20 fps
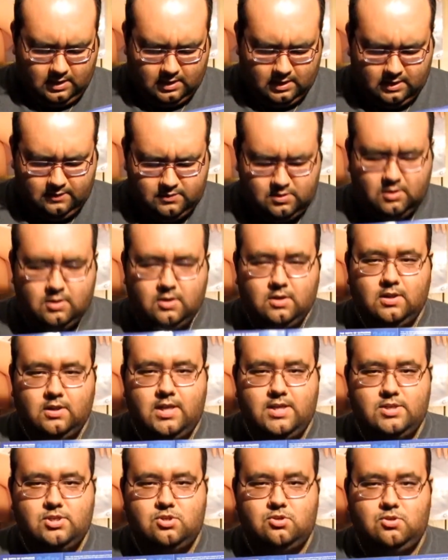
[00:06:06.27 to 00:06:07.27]
gives you a little
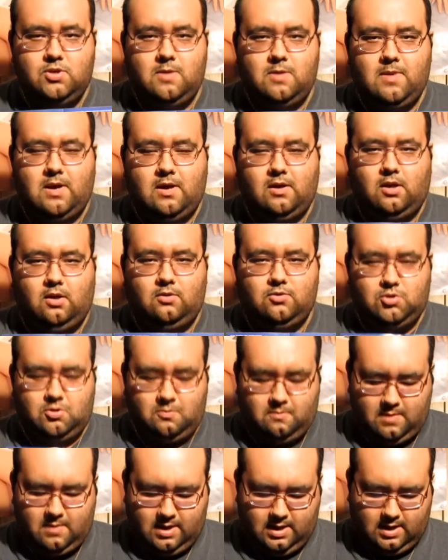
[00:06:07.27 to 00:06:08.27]
history about
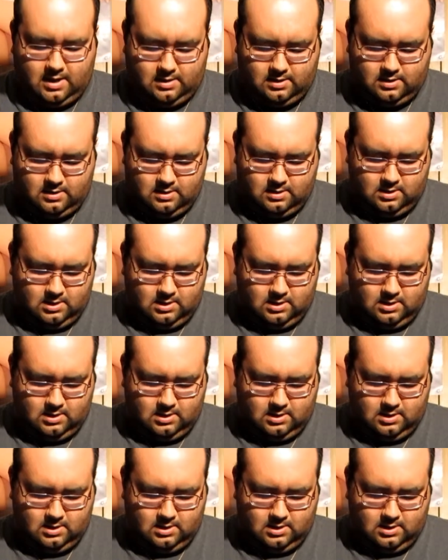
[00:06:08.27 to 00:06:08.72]
Ultraman.